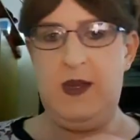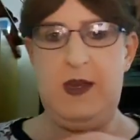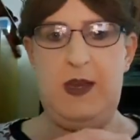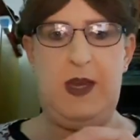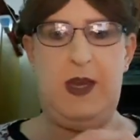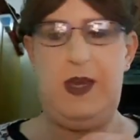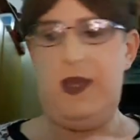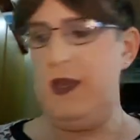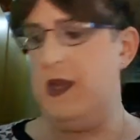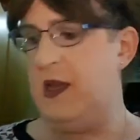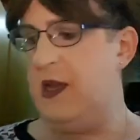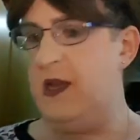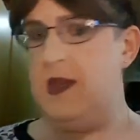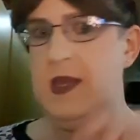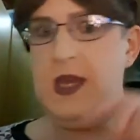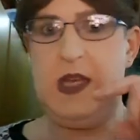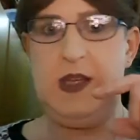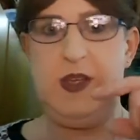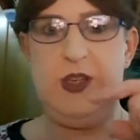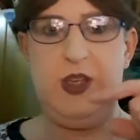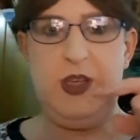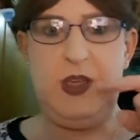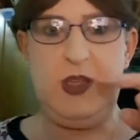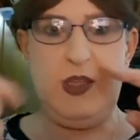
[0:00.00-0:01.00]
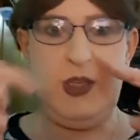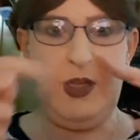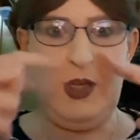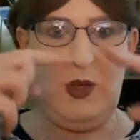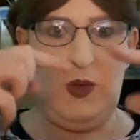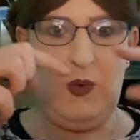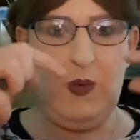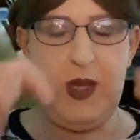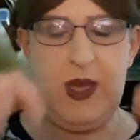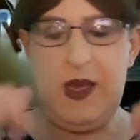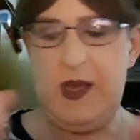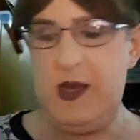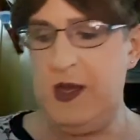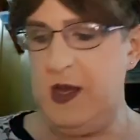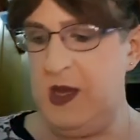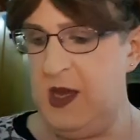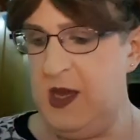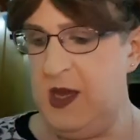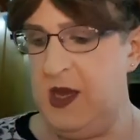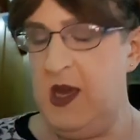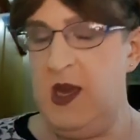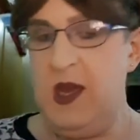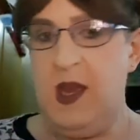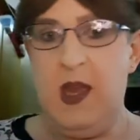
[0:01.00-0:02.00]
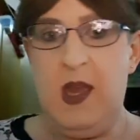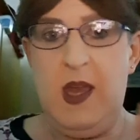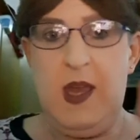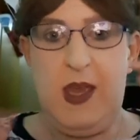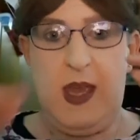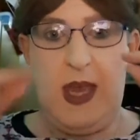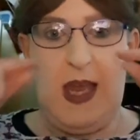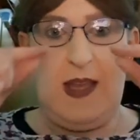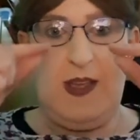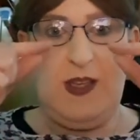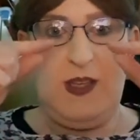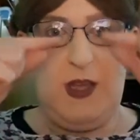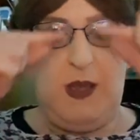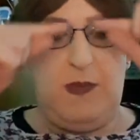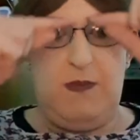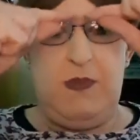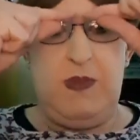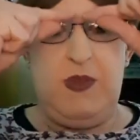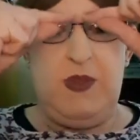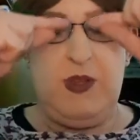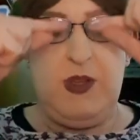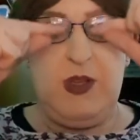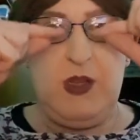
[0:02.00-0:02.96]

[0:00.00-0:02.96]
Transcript: Okay, that's just to get some